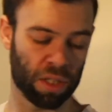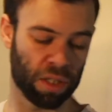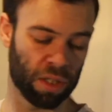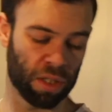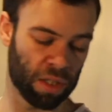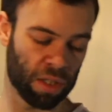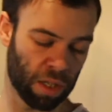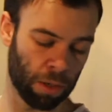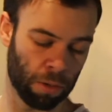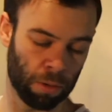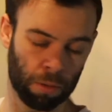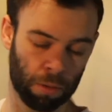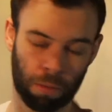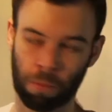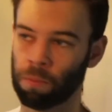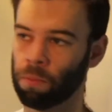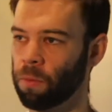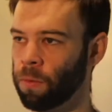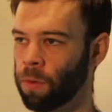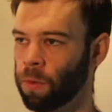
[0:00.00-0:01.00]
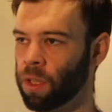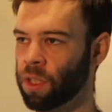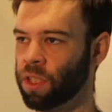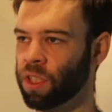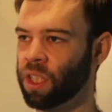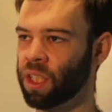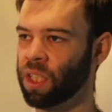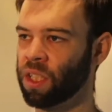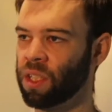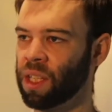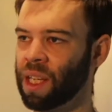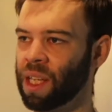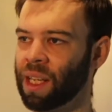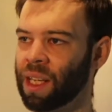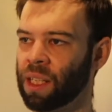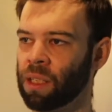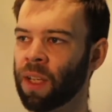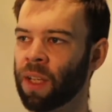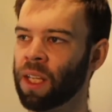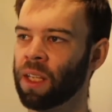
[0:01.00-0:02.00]
So first thing is to
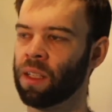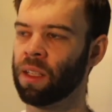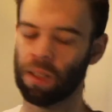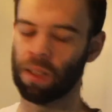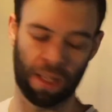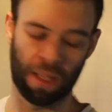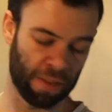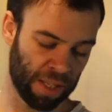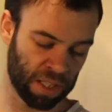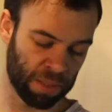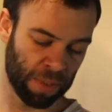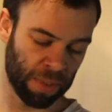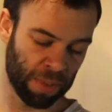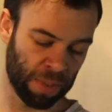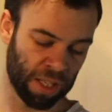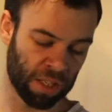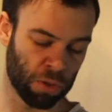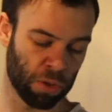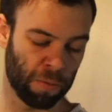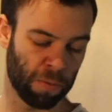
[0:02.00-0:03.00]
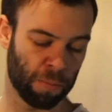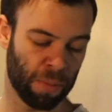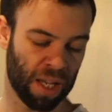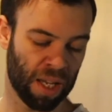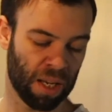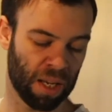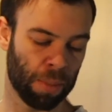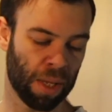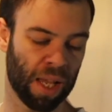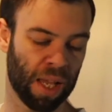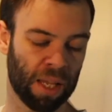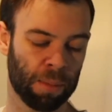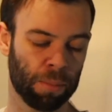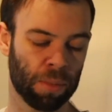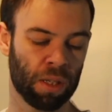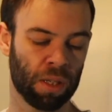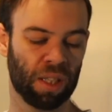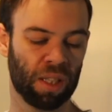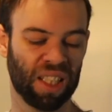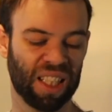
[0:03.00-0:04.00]
activate it. Now that's making sure you've made a payment
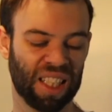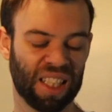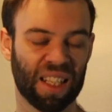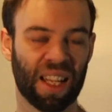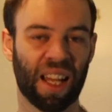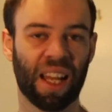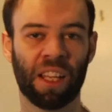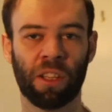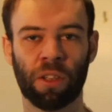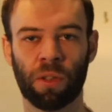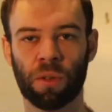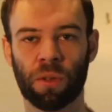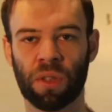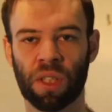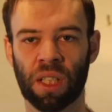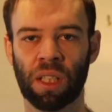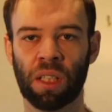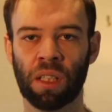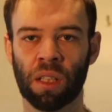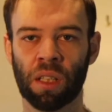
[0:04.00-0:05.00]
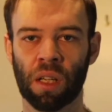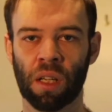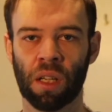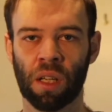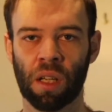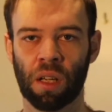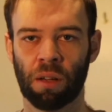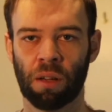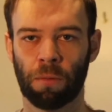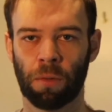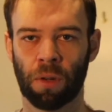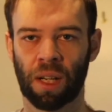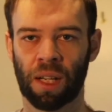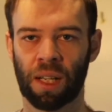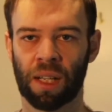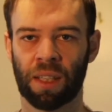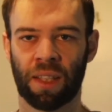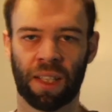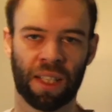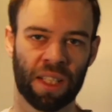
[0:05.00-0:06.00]
in AUD
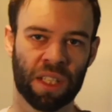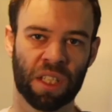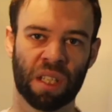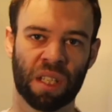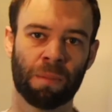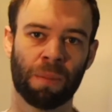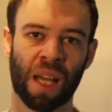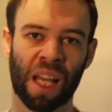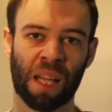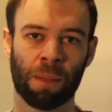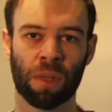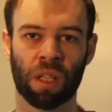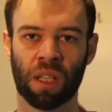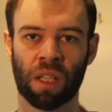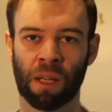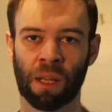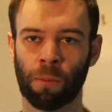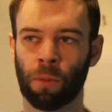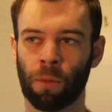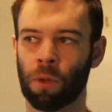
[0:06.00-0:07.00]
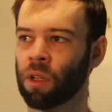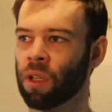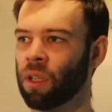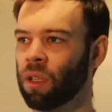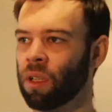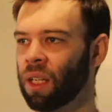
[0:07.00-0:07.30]
via the instant payment network.